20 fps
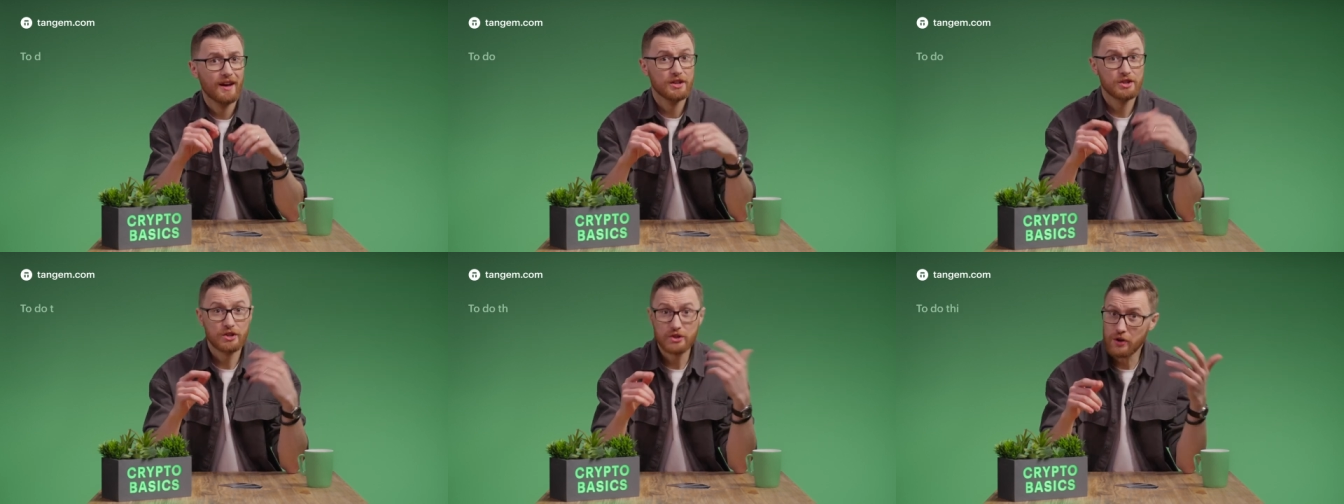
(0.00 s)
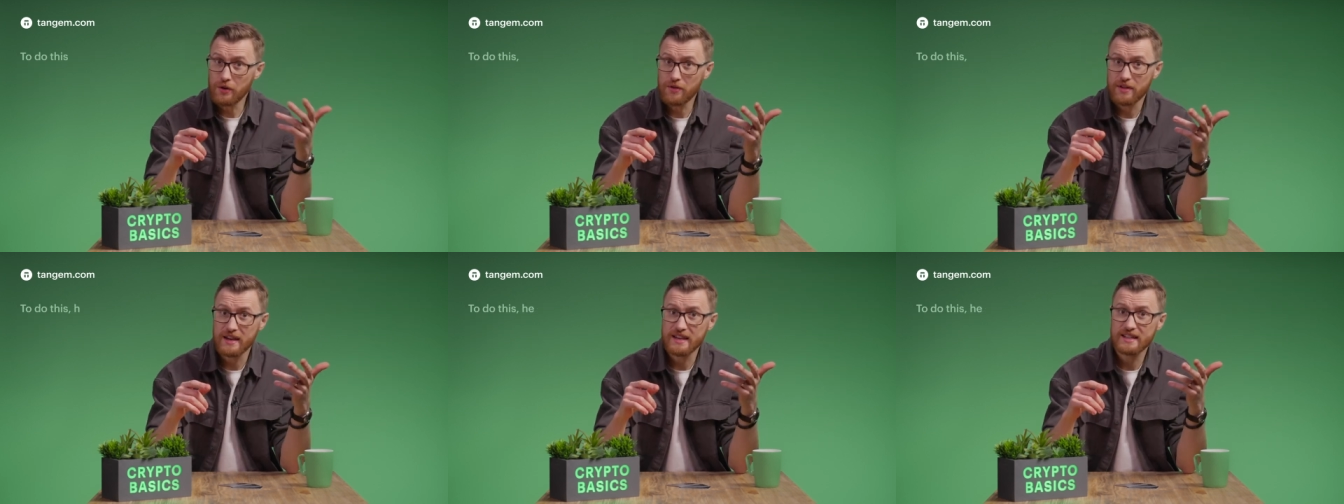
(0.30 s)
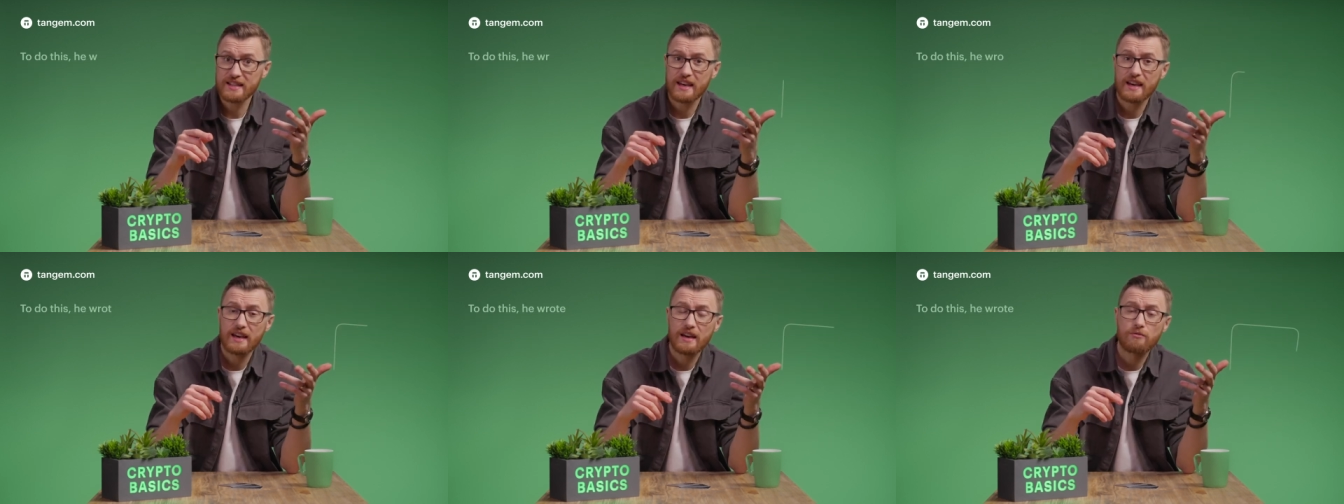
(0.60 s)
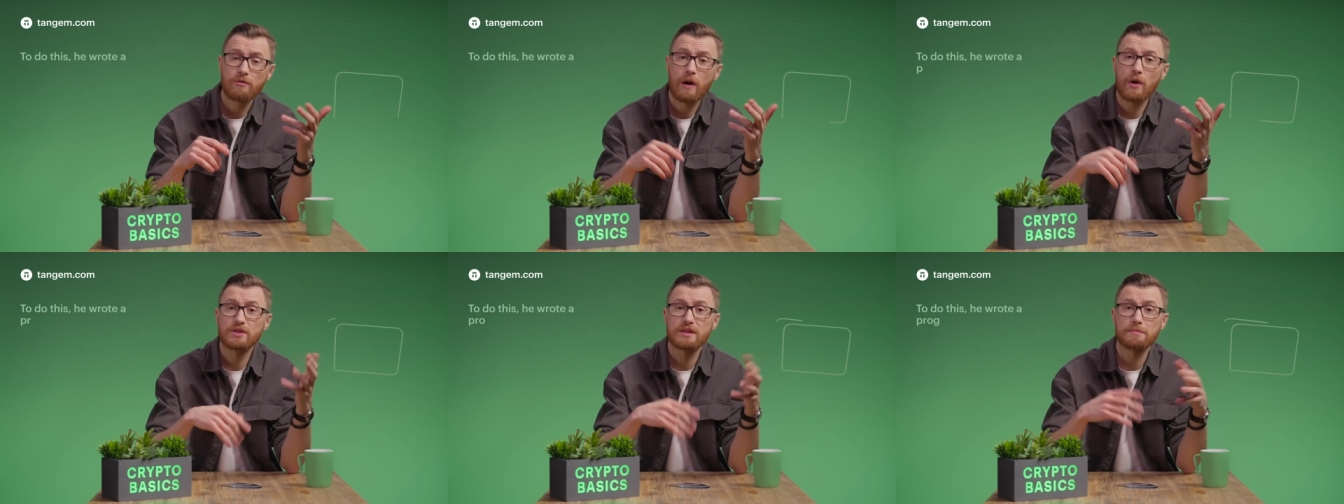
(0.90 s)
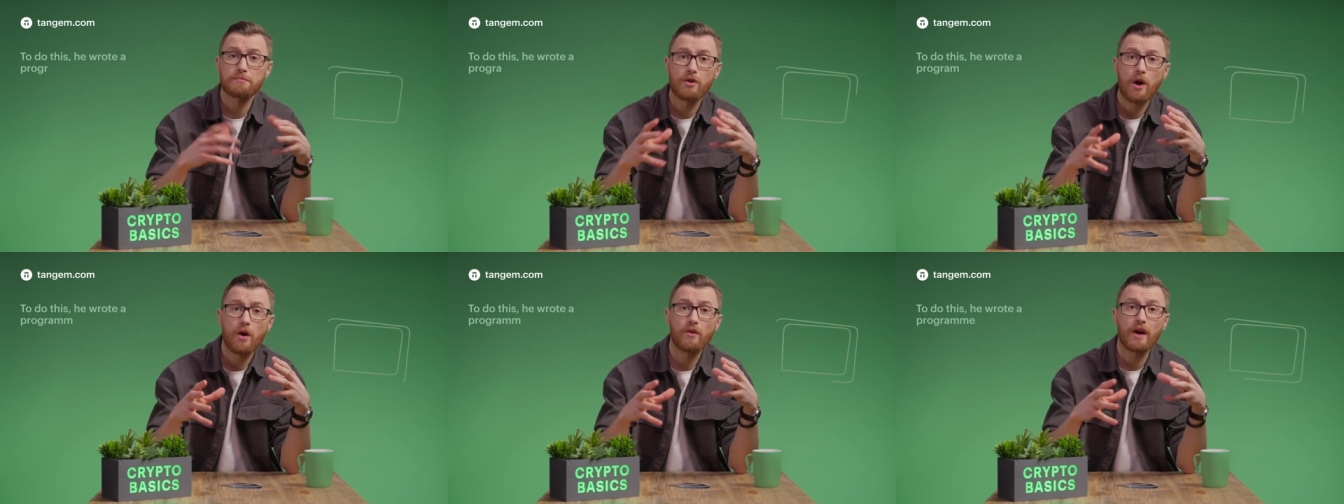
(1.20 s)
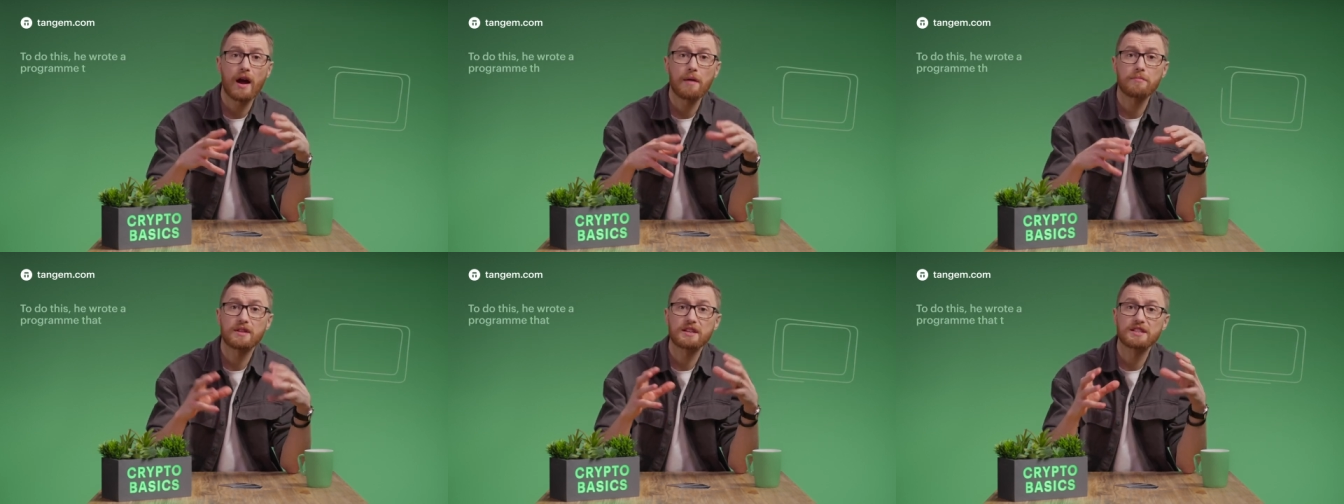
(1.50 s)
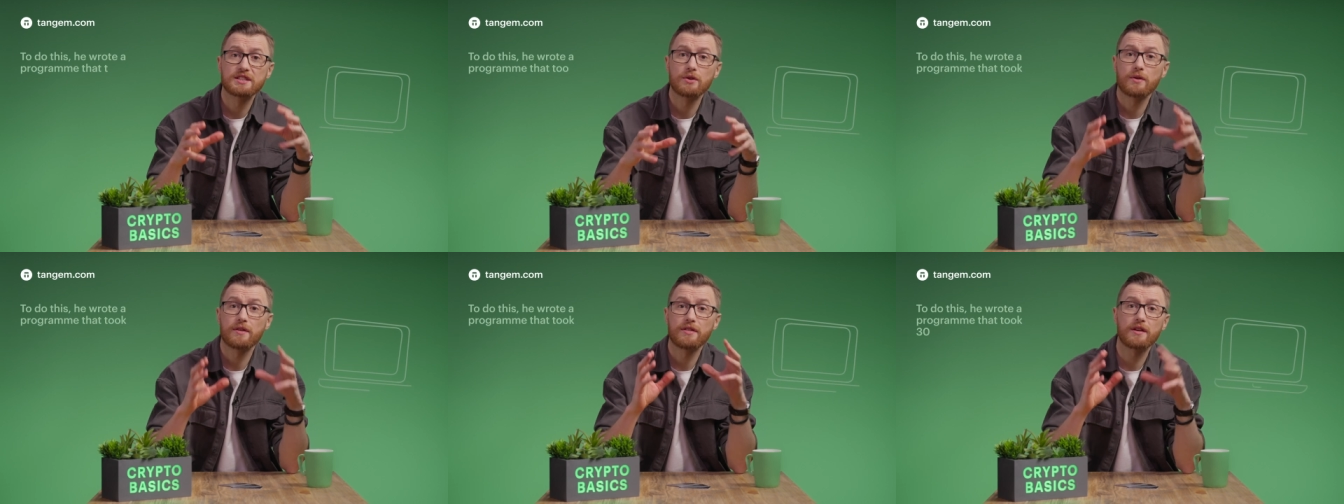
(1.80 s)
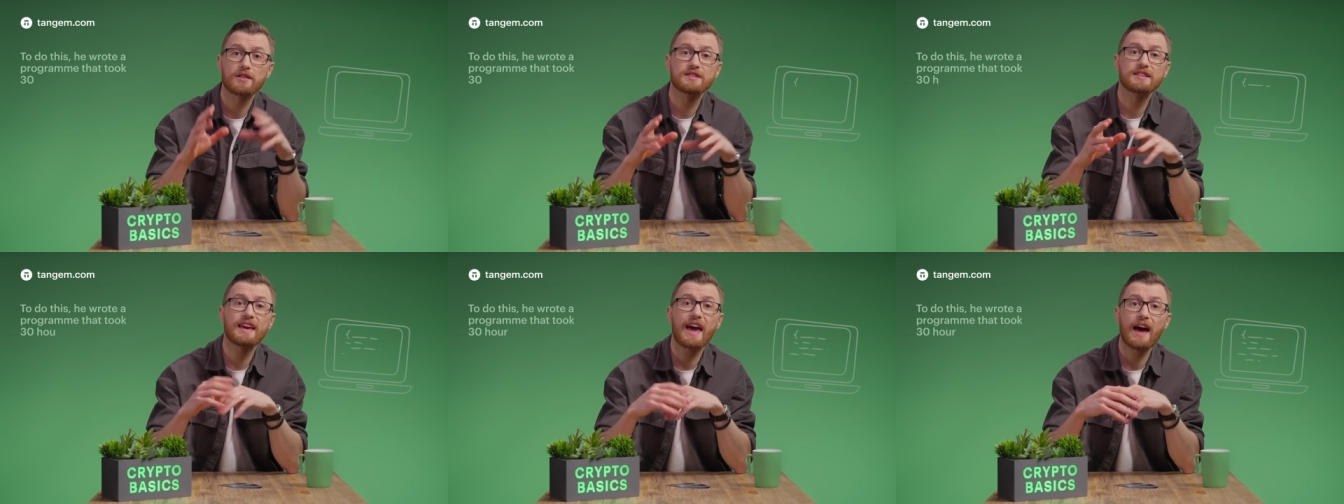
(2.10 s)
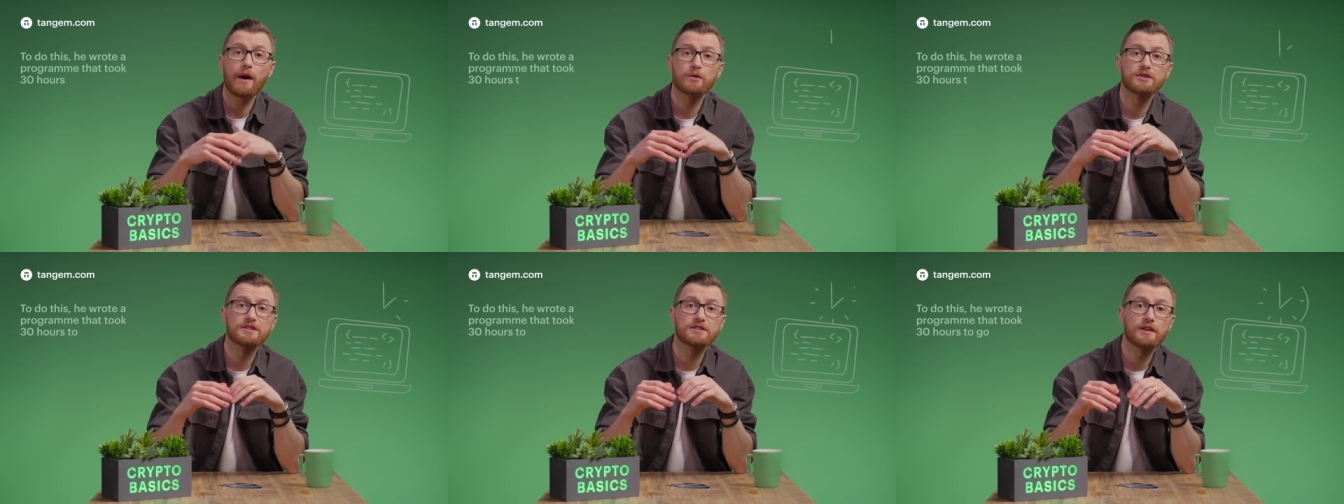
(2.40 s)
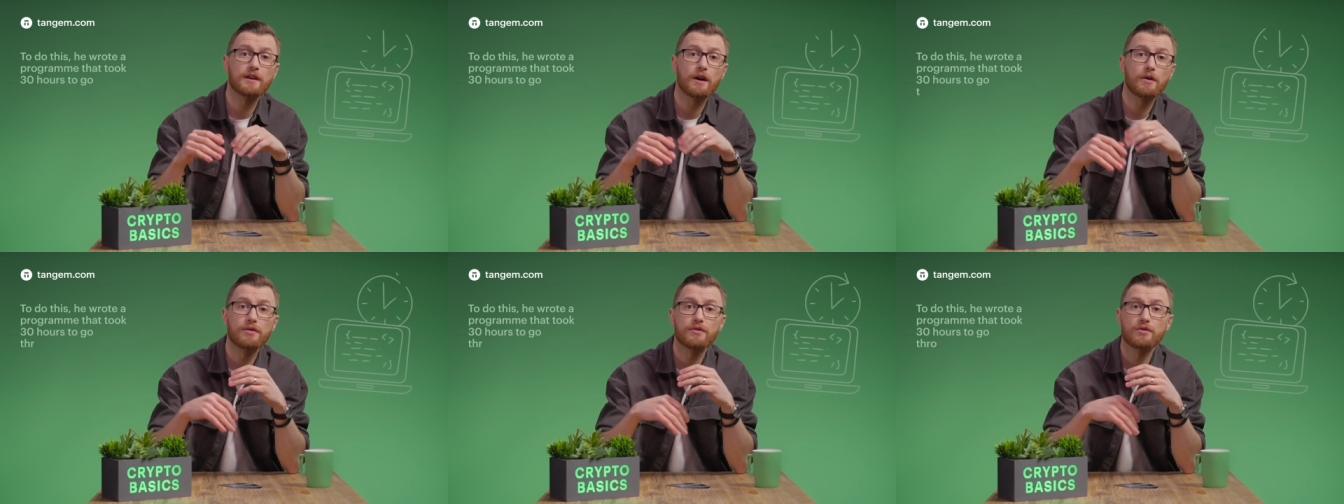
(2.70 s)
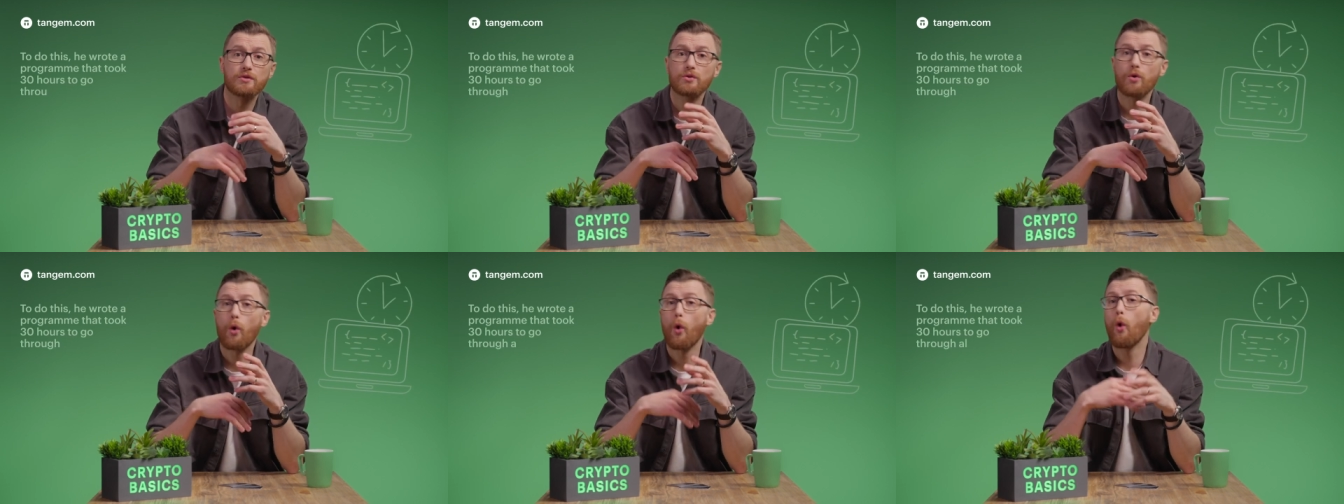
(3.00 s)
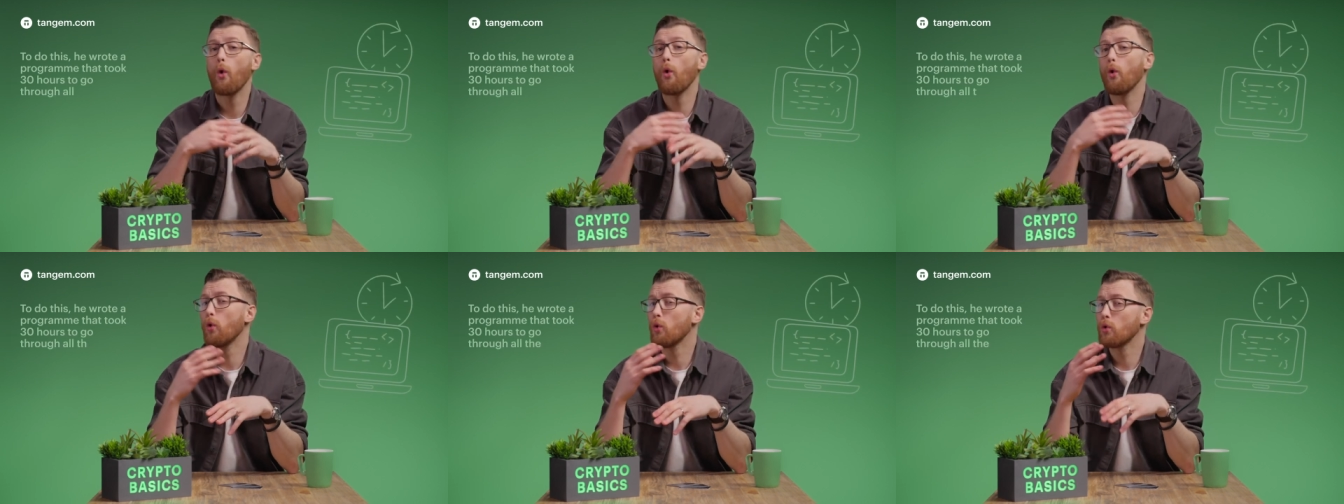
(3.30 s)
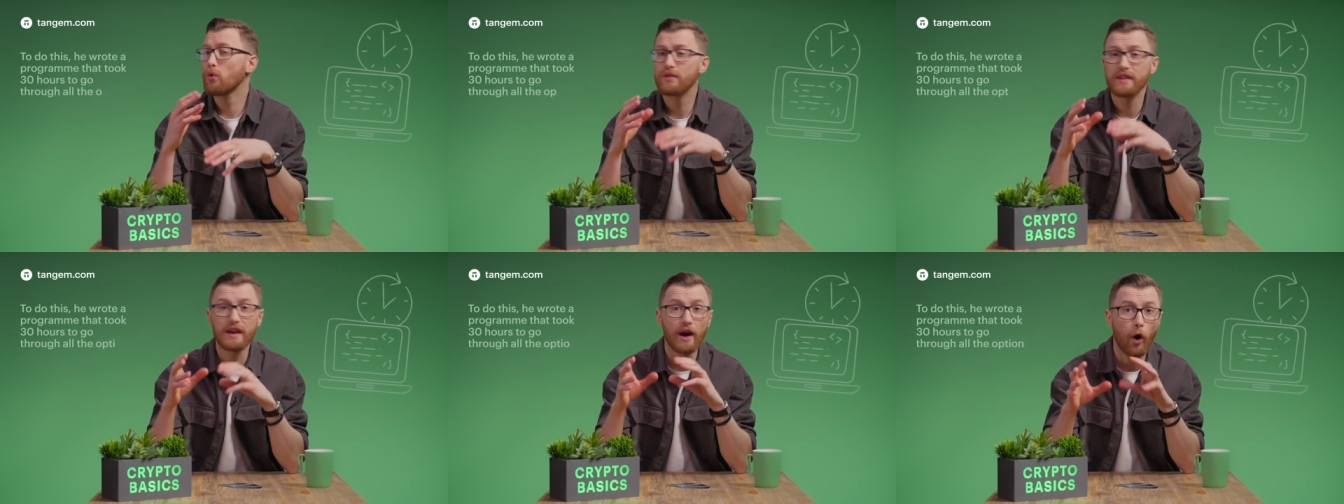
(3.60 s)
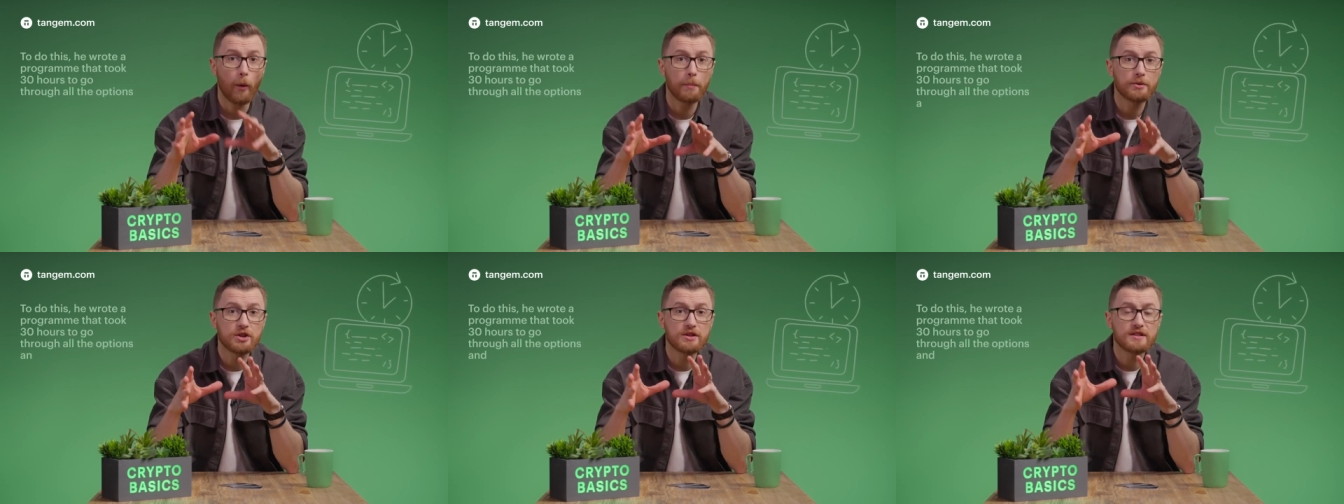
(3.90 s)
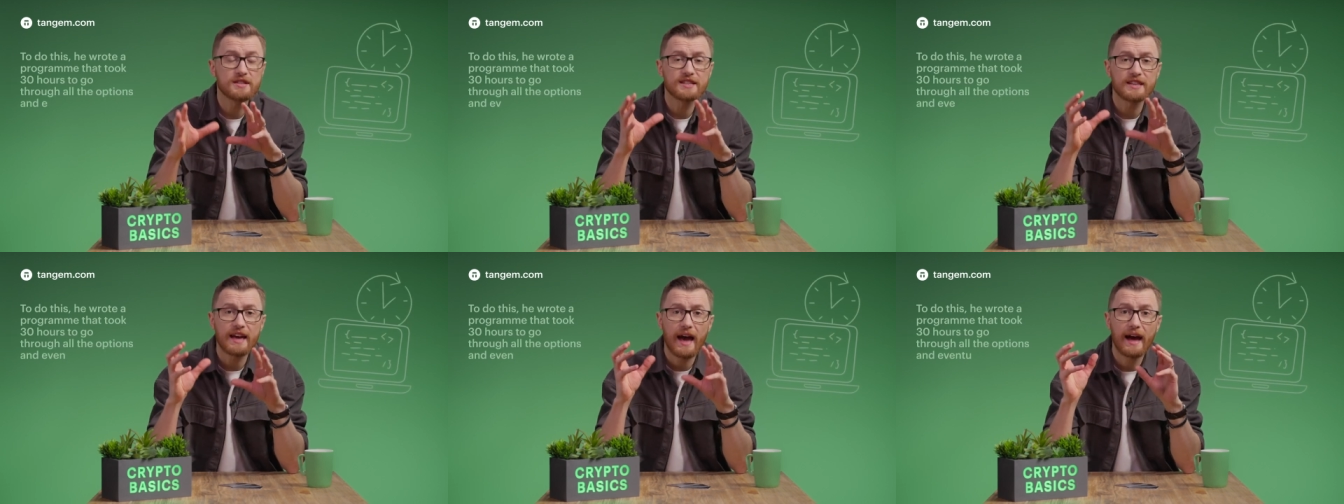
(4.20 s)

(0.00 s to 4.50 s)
To do this, he wrote a program that took thirty hours to go through all the options